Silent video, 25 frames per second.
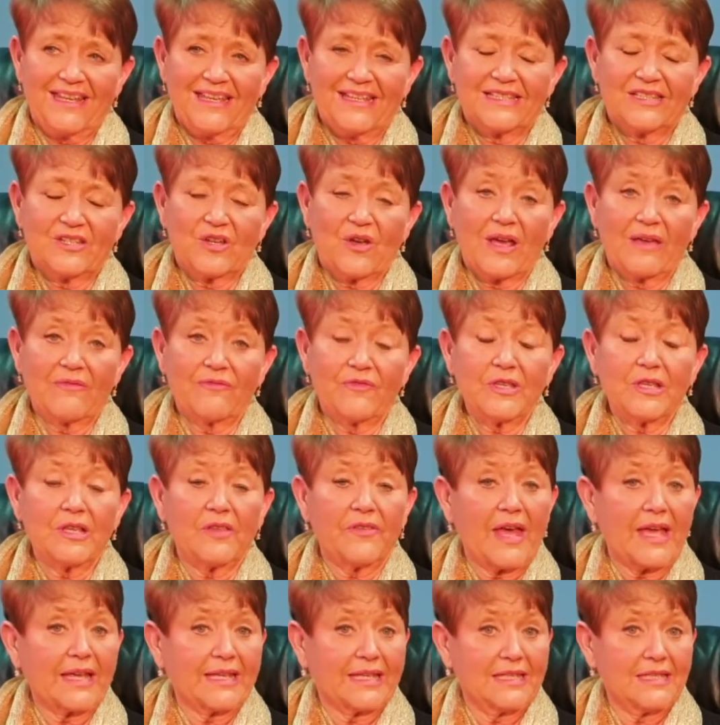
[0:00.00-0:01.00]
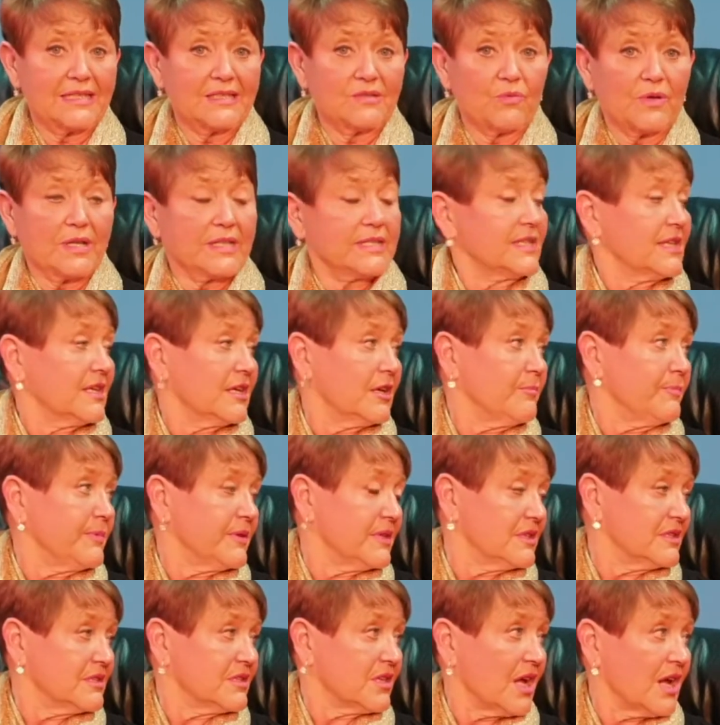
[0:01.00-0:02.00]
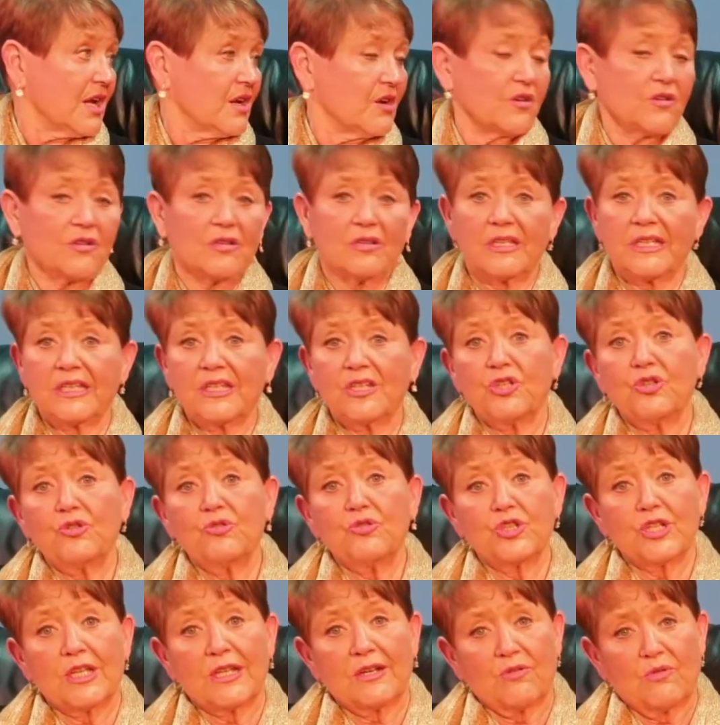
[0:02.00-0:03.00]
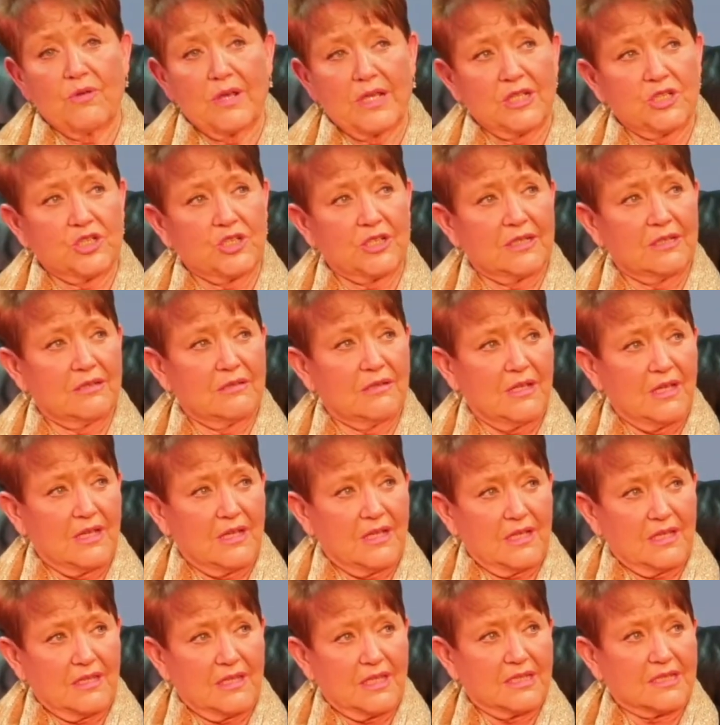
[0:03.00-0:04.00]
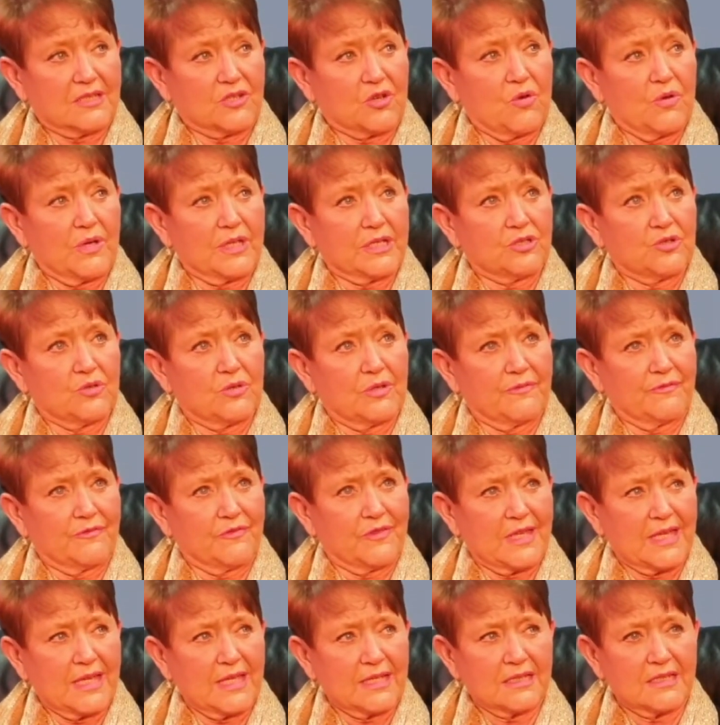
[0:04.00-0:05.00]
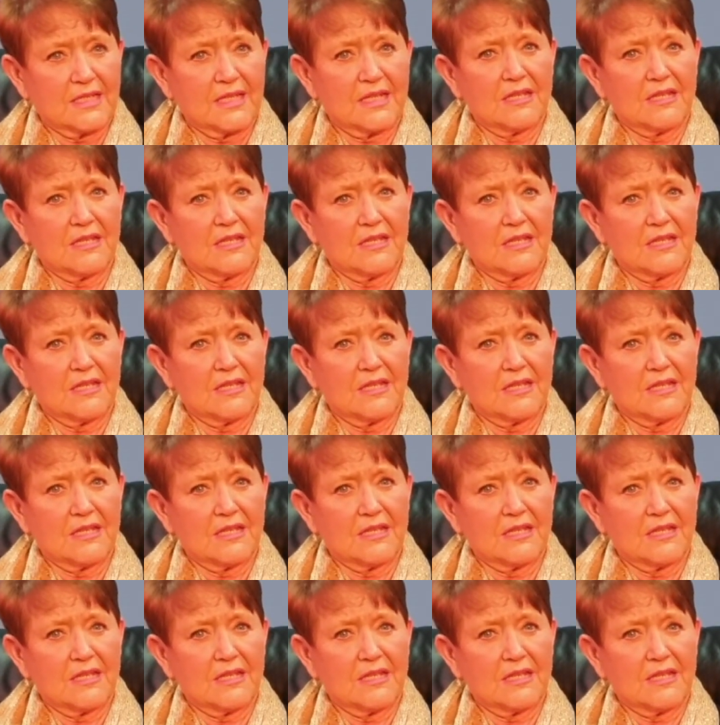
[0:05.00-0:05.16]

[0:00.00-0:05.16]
So I feel like He's raising up an entirely new generation that's going to affect and